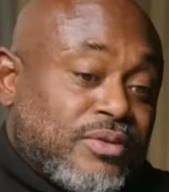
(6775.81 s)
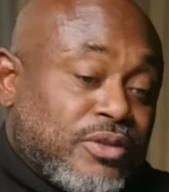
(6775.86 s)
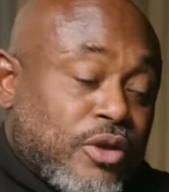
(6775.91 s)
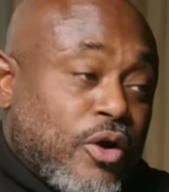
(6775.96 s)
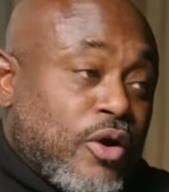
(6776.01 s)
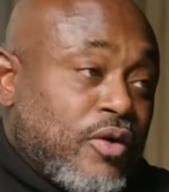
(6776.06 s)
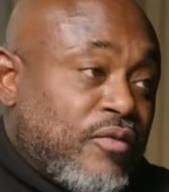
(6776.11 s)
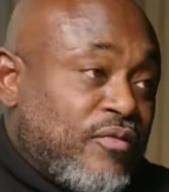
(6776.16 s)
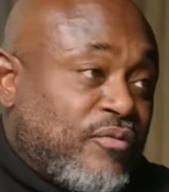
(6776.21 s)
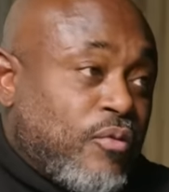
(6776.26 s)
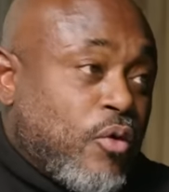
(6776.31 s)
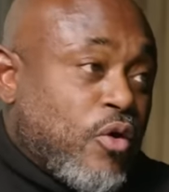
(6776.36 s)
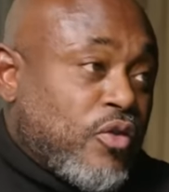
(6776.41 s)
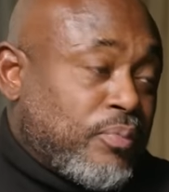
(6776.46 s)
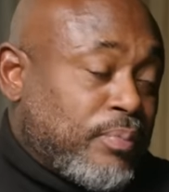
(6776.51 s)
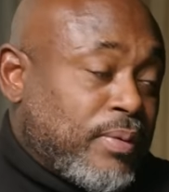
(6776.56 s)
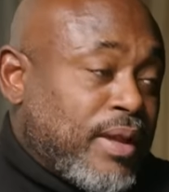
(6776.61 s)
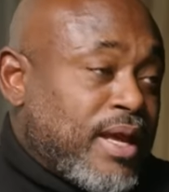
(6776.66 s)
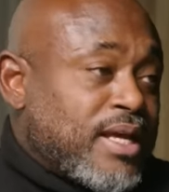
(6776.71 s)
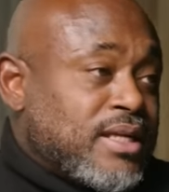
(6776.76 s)
third and
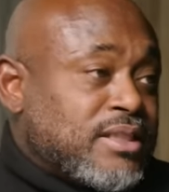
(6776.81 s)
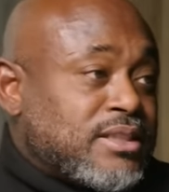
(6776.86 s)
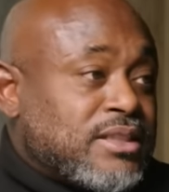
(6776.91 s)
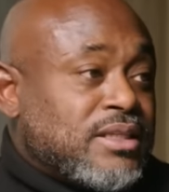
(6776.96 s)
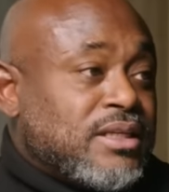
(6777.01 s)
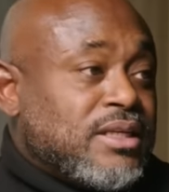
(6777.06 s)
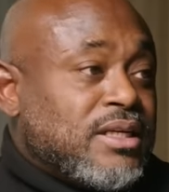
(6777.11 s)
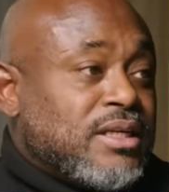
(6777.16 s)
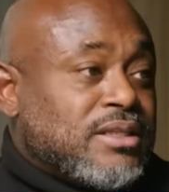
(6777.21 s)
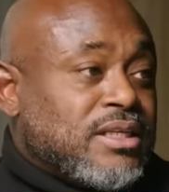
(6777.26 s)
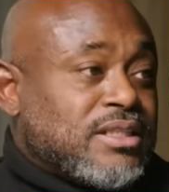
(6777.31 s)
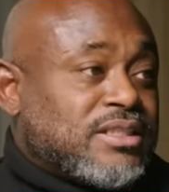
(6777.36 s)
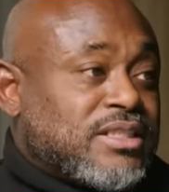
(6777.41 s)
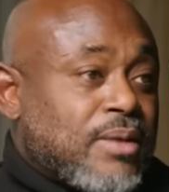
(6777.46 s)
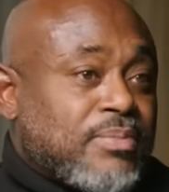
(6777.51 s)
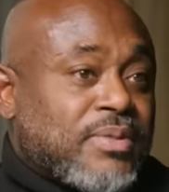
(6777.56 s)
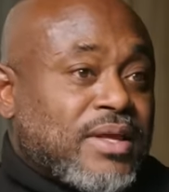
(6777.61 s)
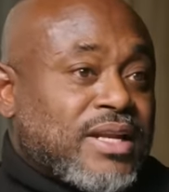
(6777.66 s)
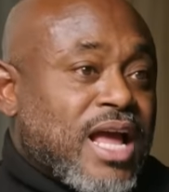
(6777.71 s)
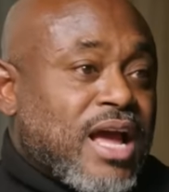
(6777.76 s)
fourth place right. to
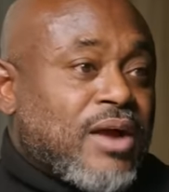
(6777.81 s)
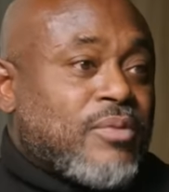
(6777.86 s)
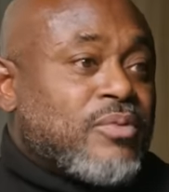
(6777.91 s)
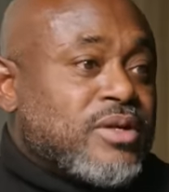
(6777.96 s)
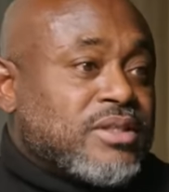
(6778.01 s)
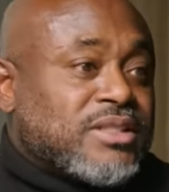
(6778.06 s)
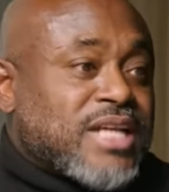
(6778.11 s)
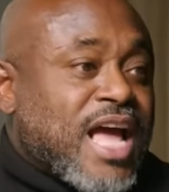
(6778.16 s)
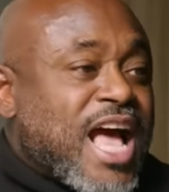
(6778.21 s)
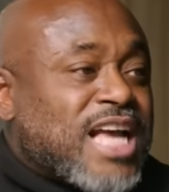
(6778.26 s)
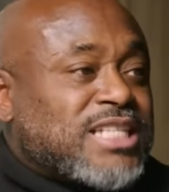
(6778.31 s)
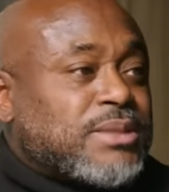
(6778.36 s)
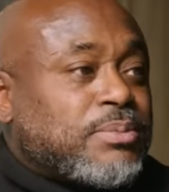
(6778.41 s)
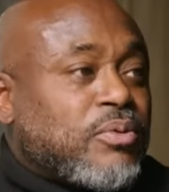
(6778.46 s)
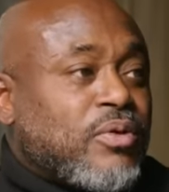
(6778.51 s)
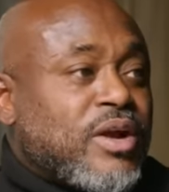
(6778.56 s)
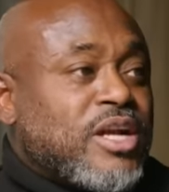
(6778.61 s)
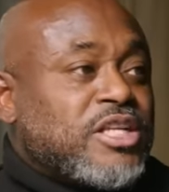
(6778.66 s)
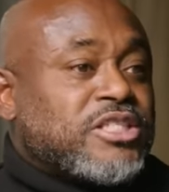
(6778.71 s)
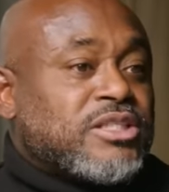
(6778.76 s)
something that was
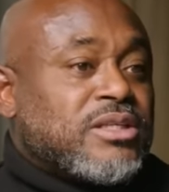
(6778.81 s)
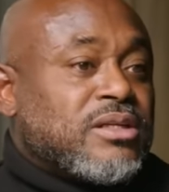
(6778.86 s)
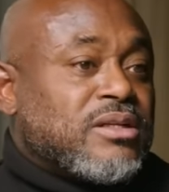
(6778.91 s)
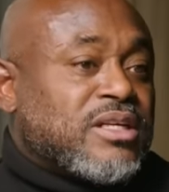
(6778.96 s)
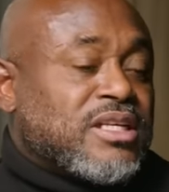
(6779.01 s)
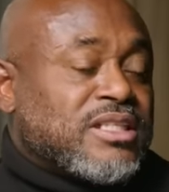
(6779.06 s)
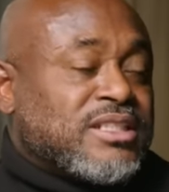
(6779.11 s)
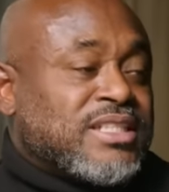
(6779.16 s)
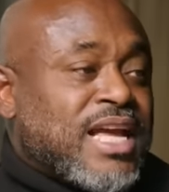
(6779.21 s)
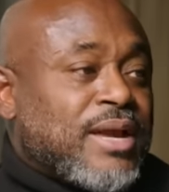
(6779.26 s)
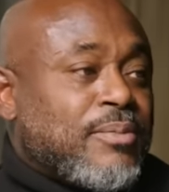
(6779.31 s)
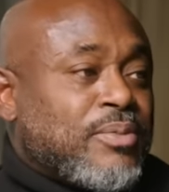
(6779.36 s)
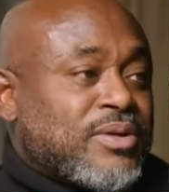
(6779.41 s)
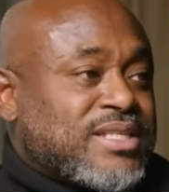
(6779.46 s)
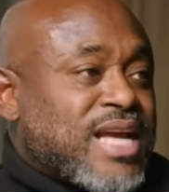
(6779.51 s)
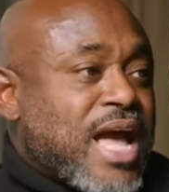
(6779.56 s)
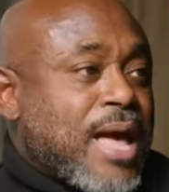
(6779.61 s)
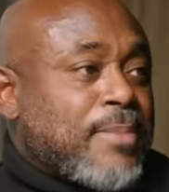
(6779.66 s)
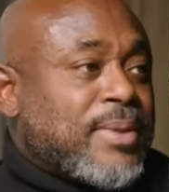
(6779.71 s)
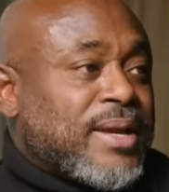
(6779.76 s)
aspirational because they were
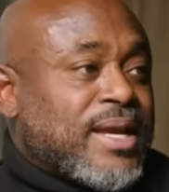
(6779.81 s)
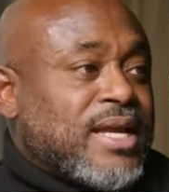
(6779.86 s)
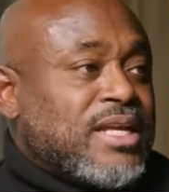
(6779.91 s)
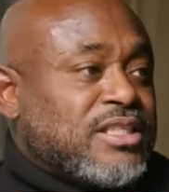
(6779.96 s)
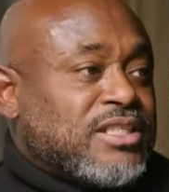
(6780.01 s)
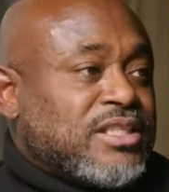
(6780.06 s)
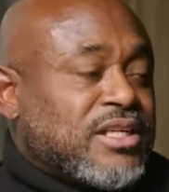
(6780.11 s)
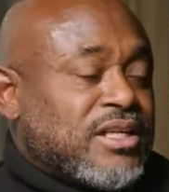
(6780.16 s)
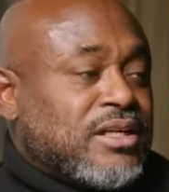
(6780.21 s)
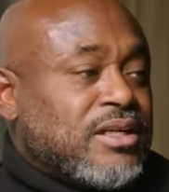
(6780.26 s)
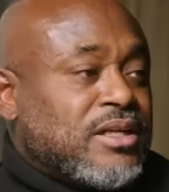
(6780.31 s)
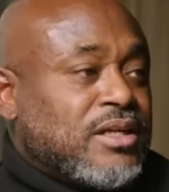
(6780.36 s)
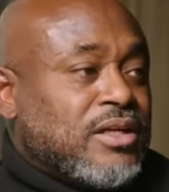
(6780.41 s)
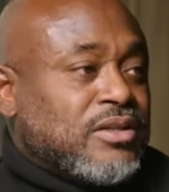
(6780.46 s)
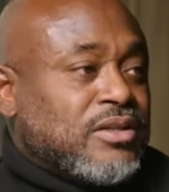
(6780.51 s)
tapping into